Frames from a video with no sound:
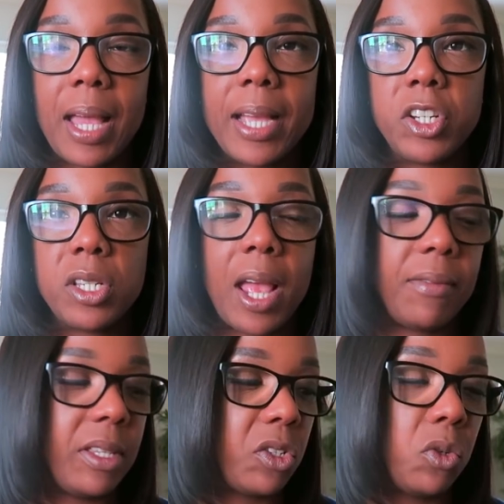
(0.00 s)
I just
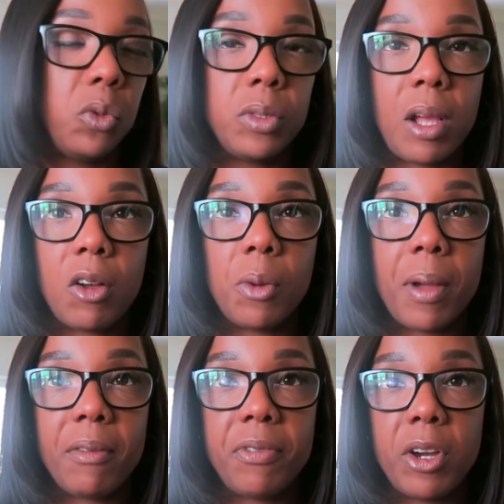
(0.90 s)
have this Google Doc on
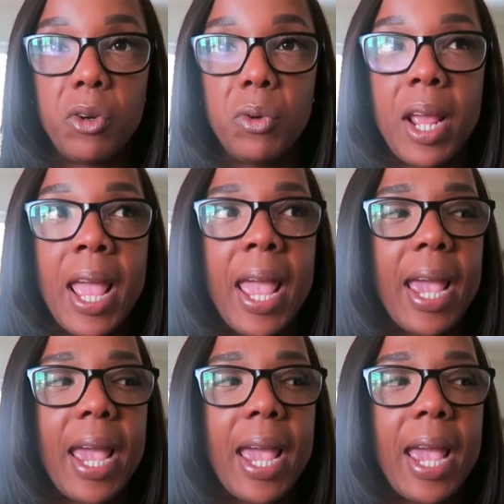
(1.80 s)
my phone